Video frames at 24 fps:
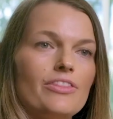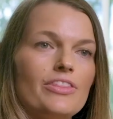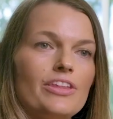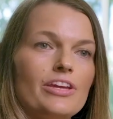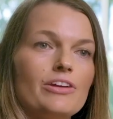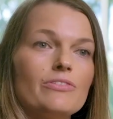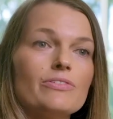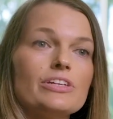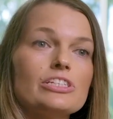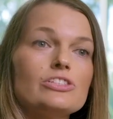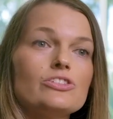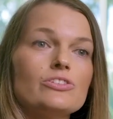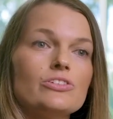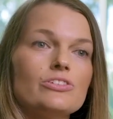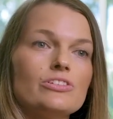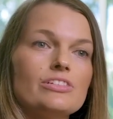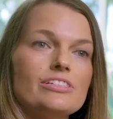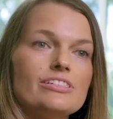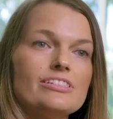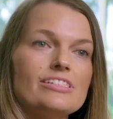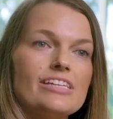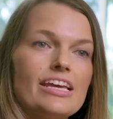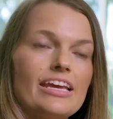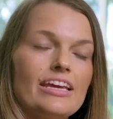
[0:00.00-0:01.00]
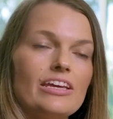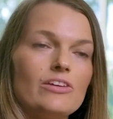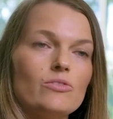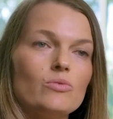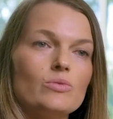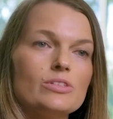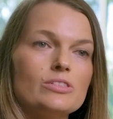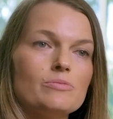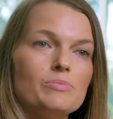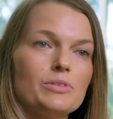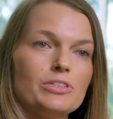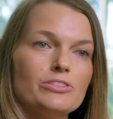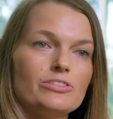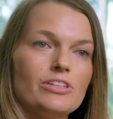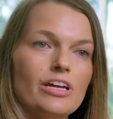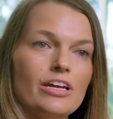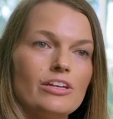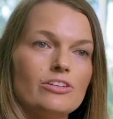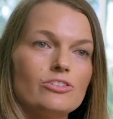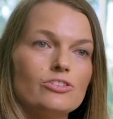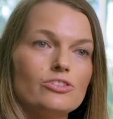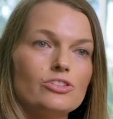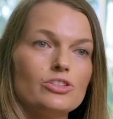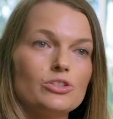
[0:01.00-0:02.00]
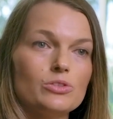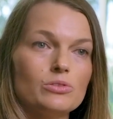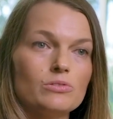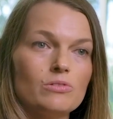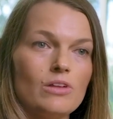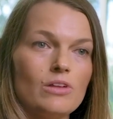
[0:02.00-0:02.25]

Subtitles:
The original estate was built on 2